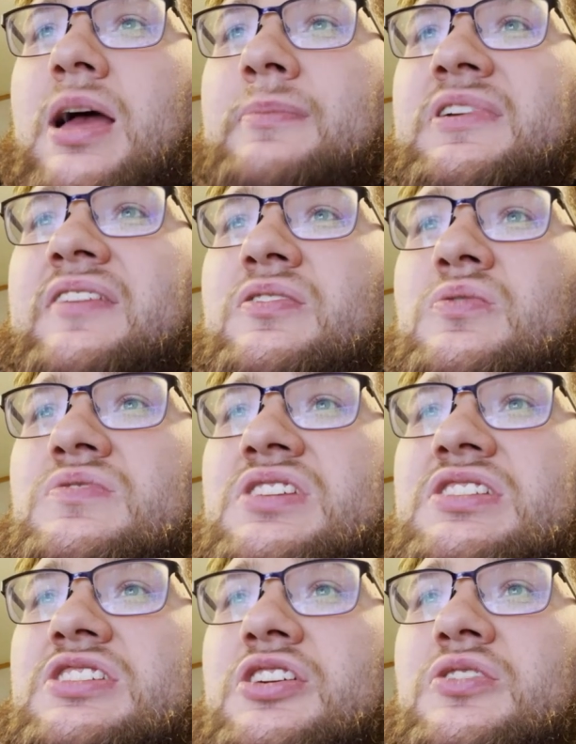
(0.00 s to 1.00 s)
I'm giving you
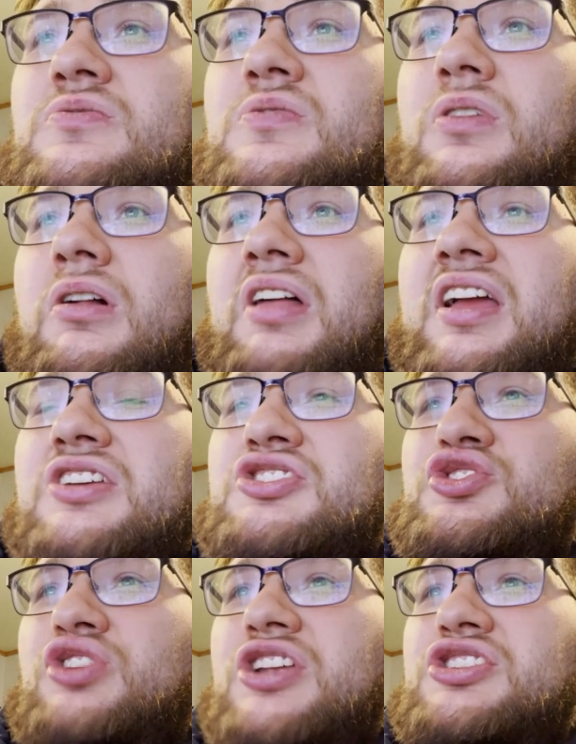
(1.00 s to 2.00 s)
D tier. You do look like a
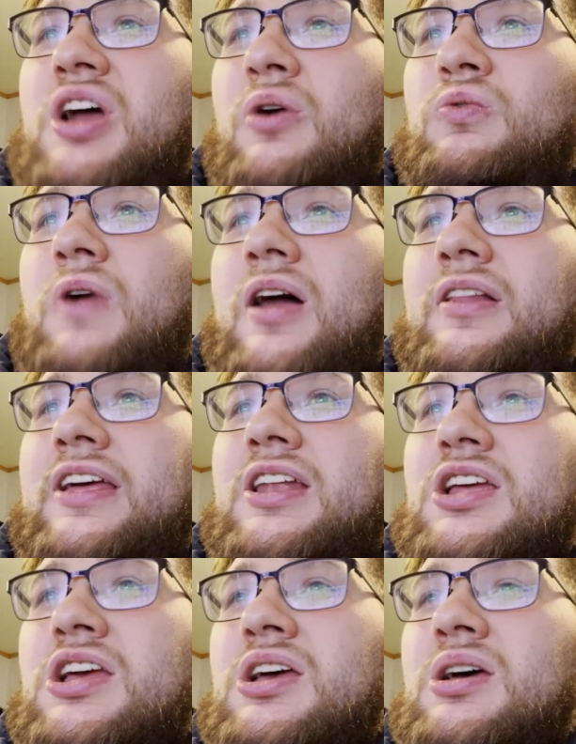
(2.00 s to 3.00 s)
stretched out
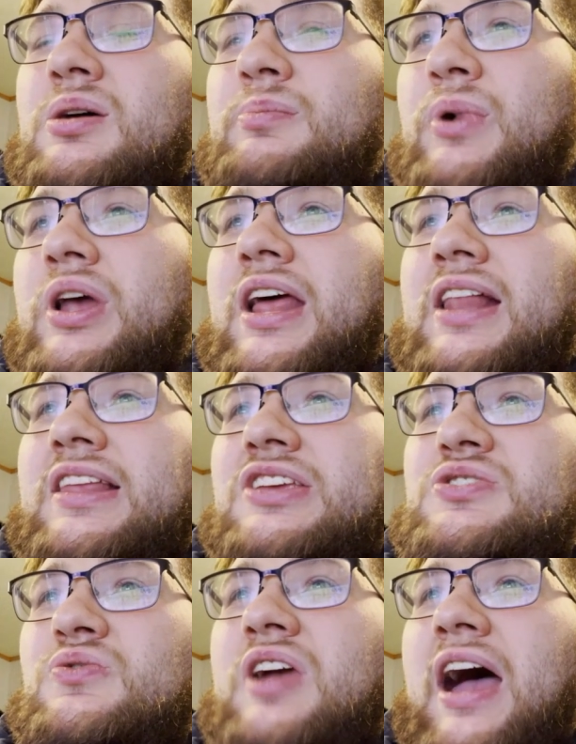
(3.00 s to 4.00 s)
Rowlet, but at
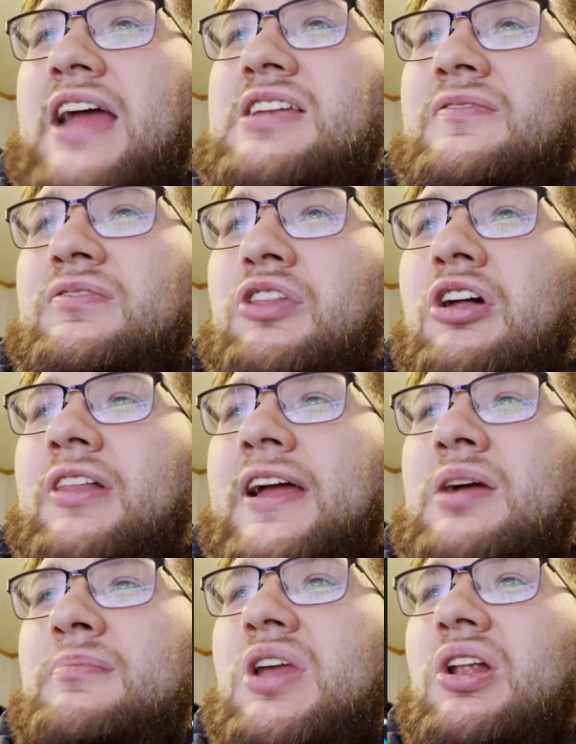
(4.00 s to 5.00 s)
least you kind of look like
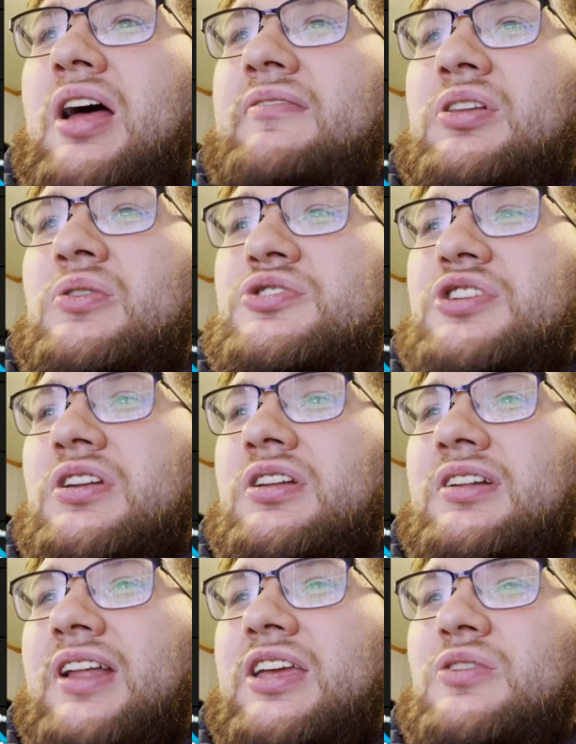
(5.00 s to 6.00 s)
a middle evolution,
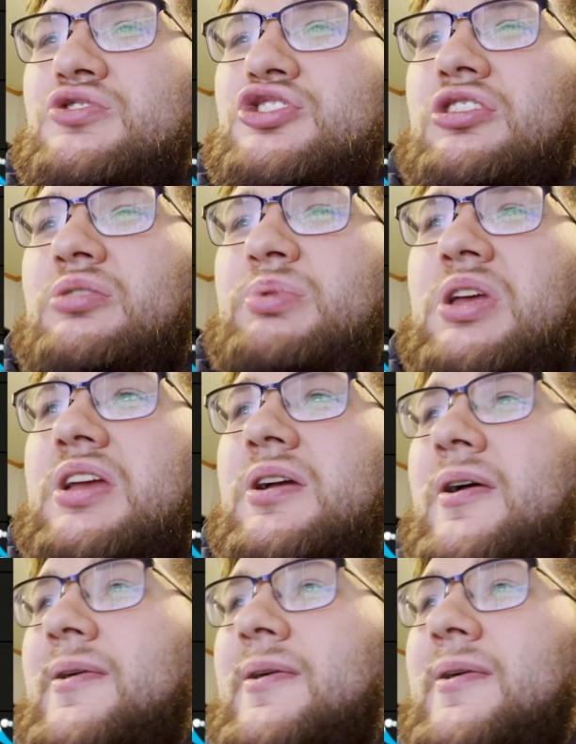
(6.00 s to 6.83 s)
like you should be.